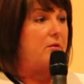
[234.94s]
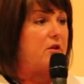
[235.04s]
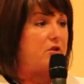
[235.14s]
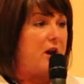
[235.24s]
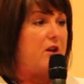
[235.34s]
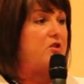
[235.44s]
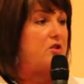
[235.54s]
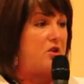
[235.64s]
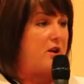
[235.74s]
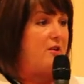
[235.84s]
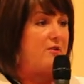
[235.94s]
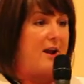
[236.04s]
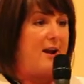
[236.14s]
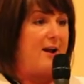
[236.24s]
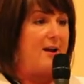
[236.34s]
exchange and share
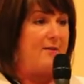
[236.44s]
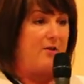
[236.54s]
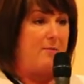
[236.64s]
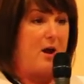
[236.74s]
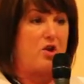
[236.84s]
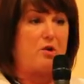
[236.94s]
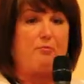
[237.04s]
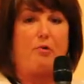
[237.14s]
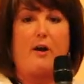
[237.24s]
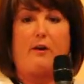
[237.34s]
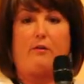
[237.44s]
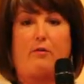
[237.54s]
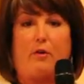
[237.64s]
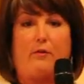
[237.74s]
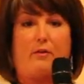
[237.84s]
data, information, products,
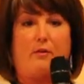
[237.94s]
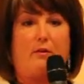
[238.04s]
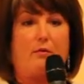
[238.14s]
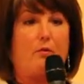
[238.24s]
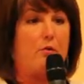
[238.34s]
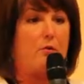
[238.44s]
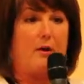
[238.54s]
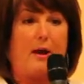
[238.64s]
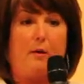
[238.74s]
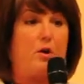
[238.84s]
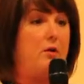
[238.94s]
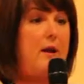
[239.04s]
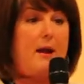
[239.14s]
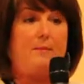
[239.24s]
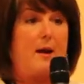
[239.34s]
services, you
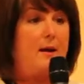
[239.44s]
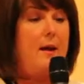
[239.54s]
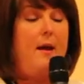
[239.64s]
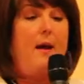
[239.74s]
name it.